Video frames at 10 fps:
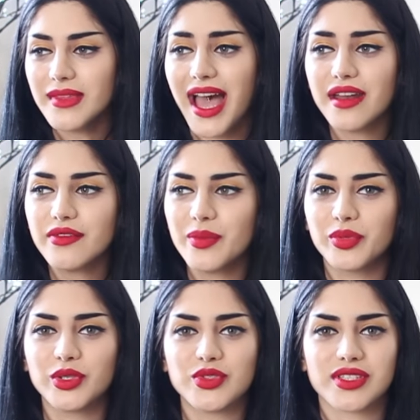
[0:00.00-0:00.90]
out of the
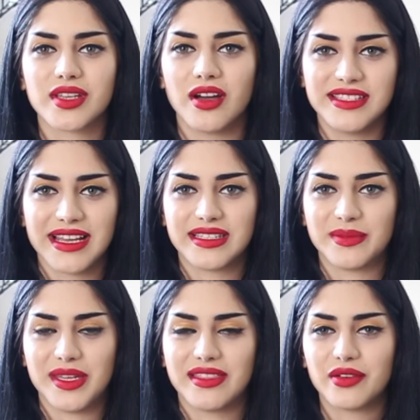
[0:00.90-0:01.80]
blue just
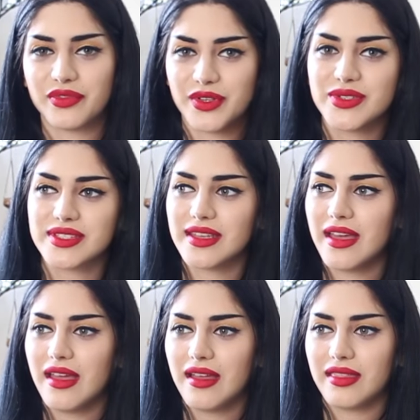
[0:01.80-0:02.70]
contacted me, and their first
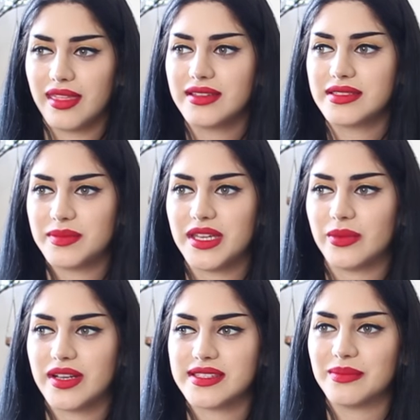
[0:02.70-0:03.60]
thing to me
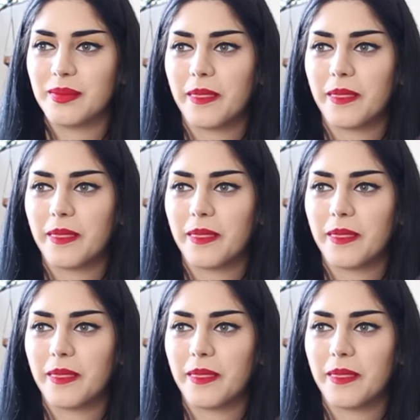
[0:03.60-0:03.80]
was,